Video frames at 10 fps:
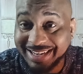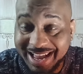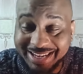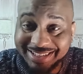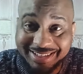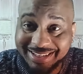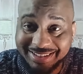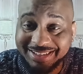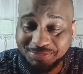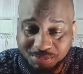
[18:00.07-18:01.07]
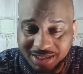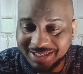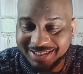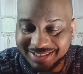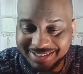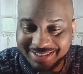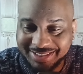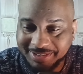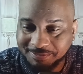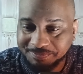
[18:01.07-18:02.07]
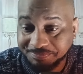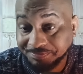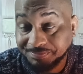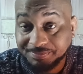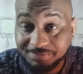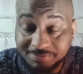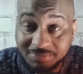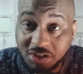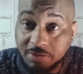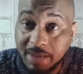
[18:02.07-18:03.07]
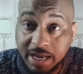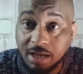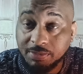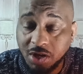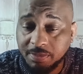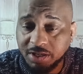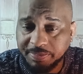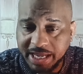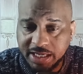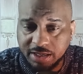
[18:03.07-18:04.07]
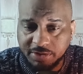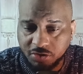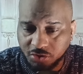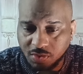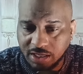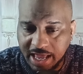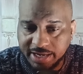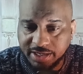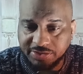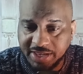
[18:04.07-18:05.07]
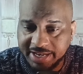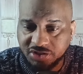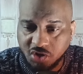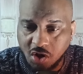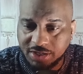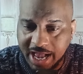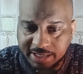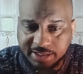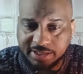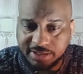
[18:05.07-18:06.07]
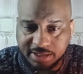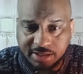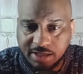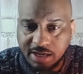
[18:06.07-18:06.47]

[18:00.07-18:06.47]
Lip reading: deny it. It looks bullish. Just my humble opinion. They're doing a lot of good things. Charles Hoskinson.